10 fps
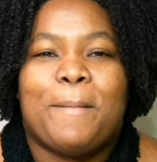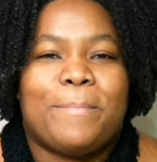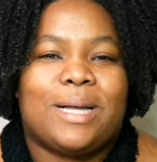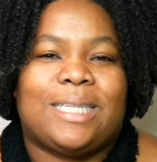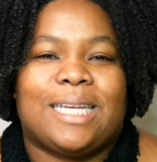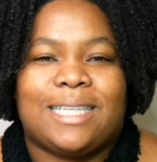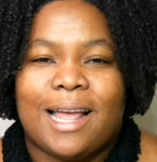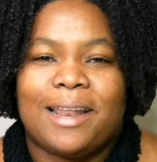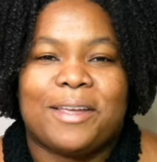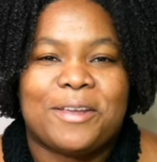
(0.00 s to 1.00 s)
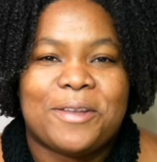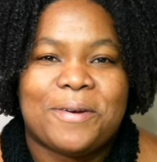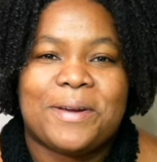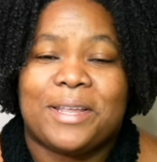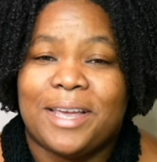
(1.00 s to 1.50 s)
But just letting you
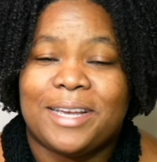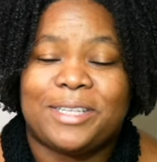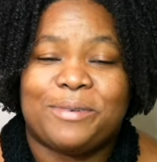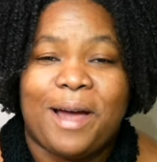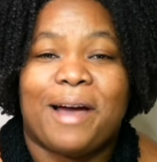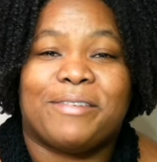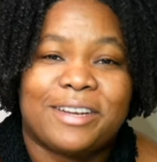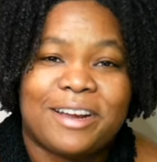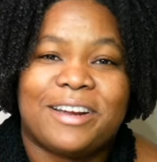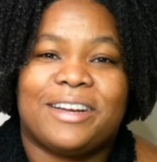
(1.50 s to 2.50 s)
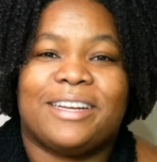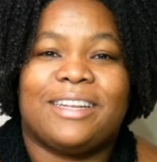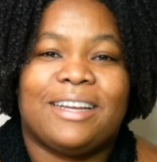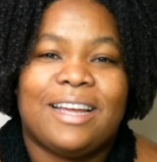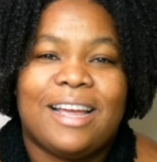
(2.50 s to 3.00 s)
know in case you haven't
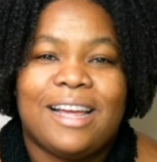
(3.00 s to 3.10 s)
heard,